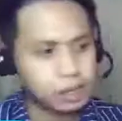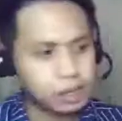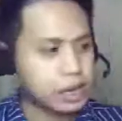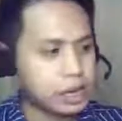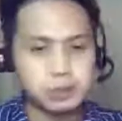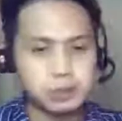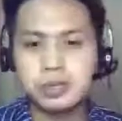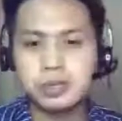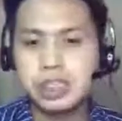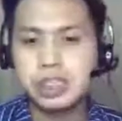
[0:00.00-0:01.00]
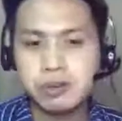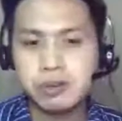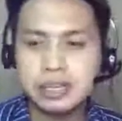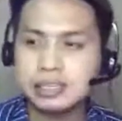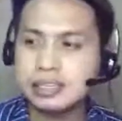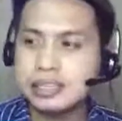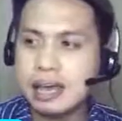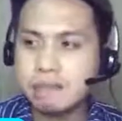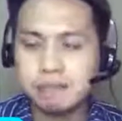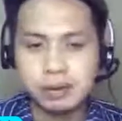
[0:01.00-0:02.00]
can you consider this
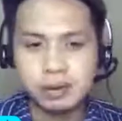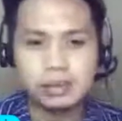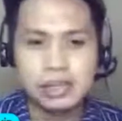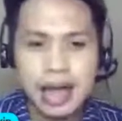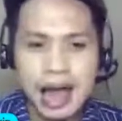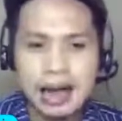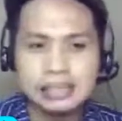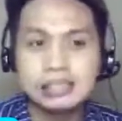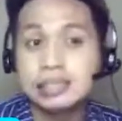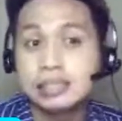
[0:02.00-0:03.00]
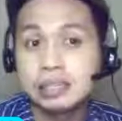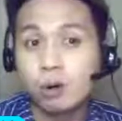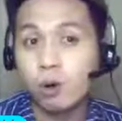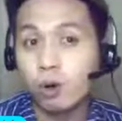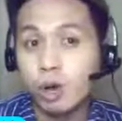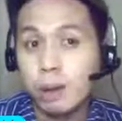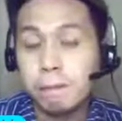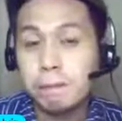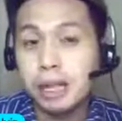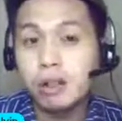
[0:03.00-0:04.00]
example as or
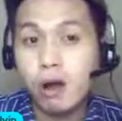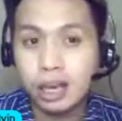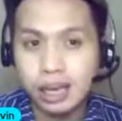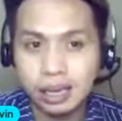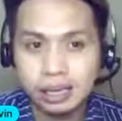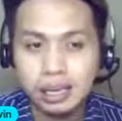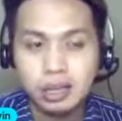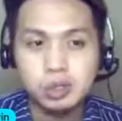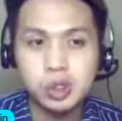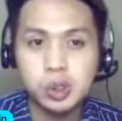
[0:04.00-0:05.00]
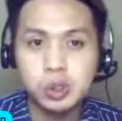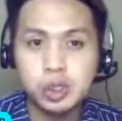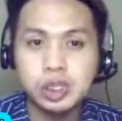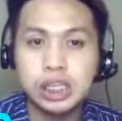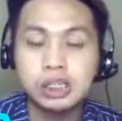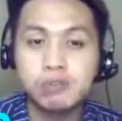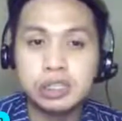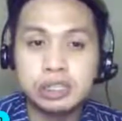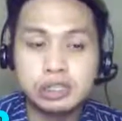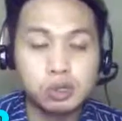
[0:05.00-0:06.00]
belonging to the
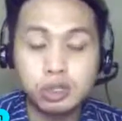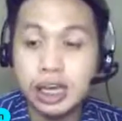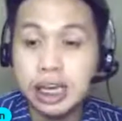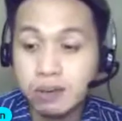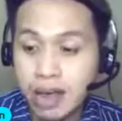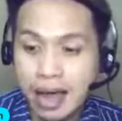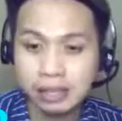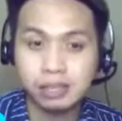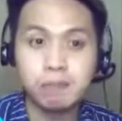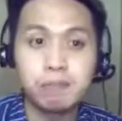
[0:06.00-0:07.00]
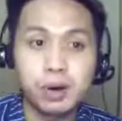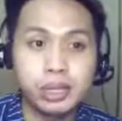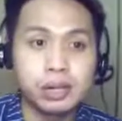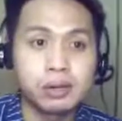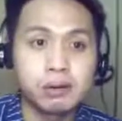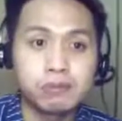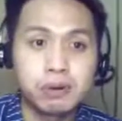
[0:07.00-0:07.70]
interactive model of